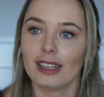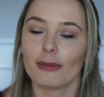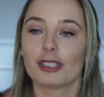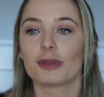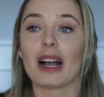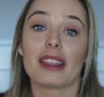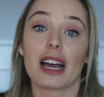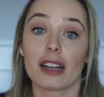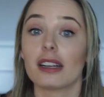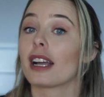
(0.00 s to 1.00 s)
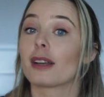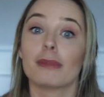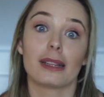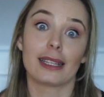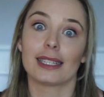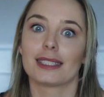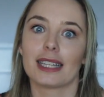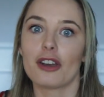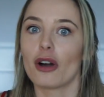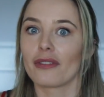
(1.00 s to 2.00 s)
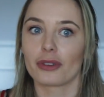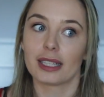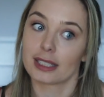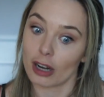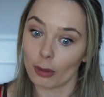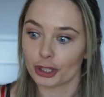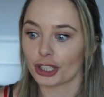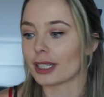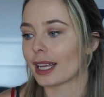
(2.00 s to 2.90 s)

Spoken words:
which is why I completely understand not everyone has that option.